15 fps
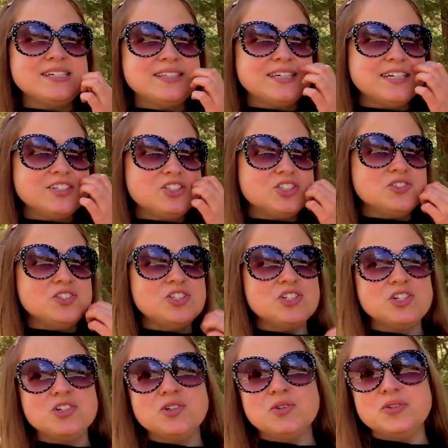anything due
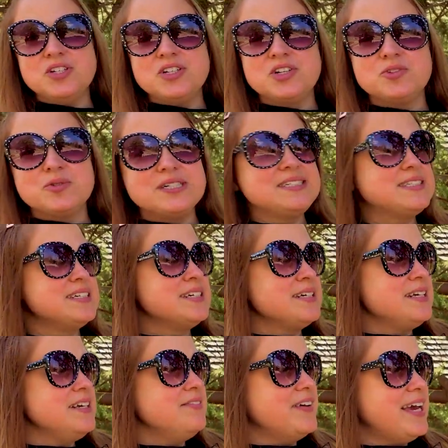to, you know, recent
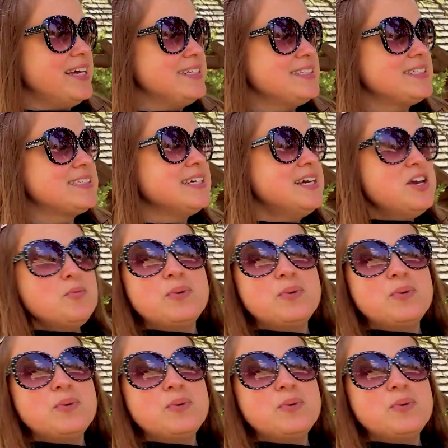events.